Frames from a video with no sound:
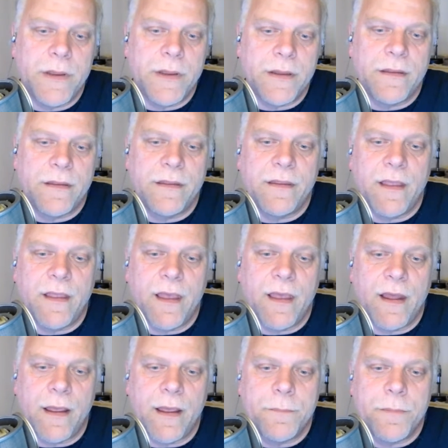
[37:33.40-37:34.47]
it that
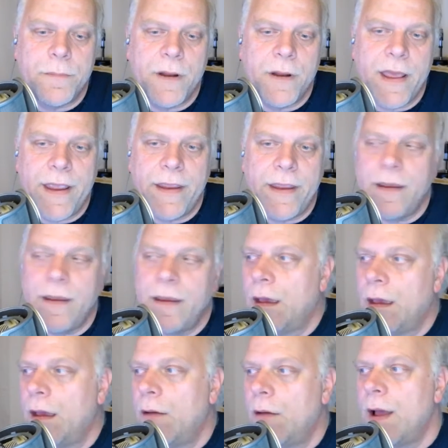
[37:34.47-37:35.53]
I play
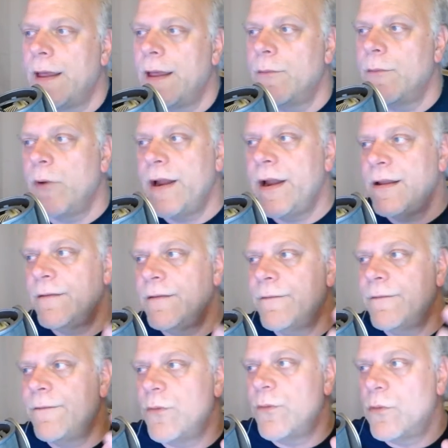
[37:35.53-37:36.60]
while I'm
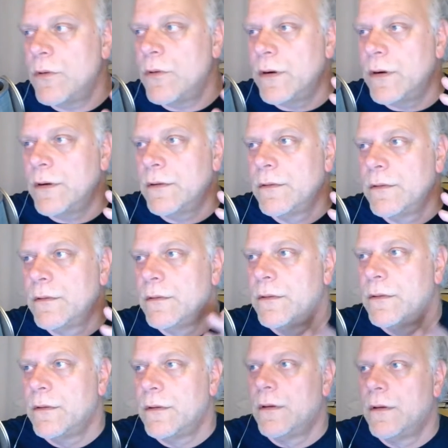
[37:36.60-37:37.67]
waiting for
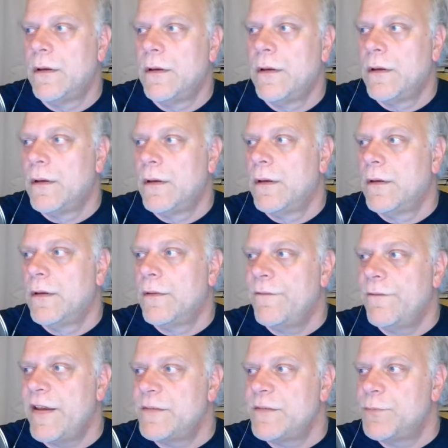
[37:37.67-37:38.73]

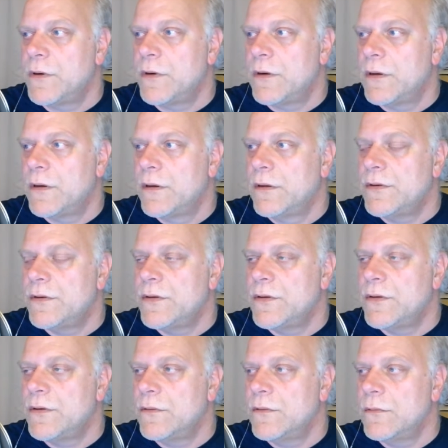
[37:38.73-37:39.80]
Facebook
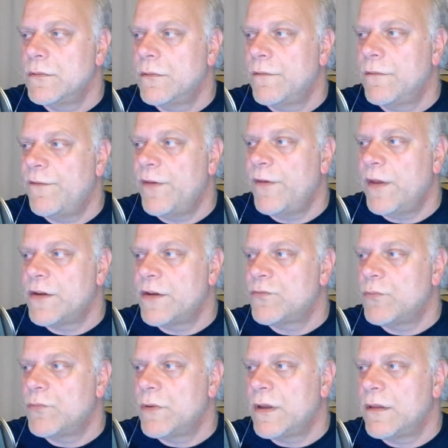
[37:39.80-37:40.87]
to finish with
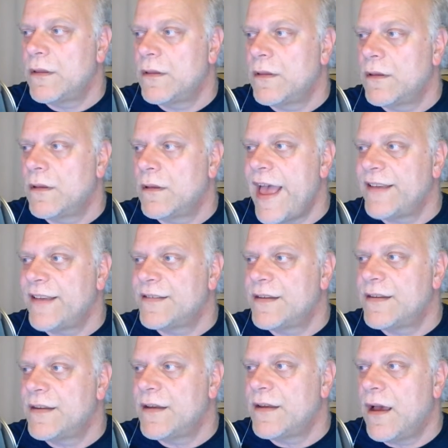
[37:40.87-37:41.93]
the last
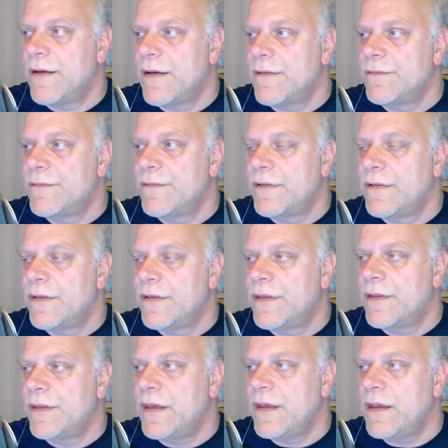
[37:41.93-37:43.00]
of the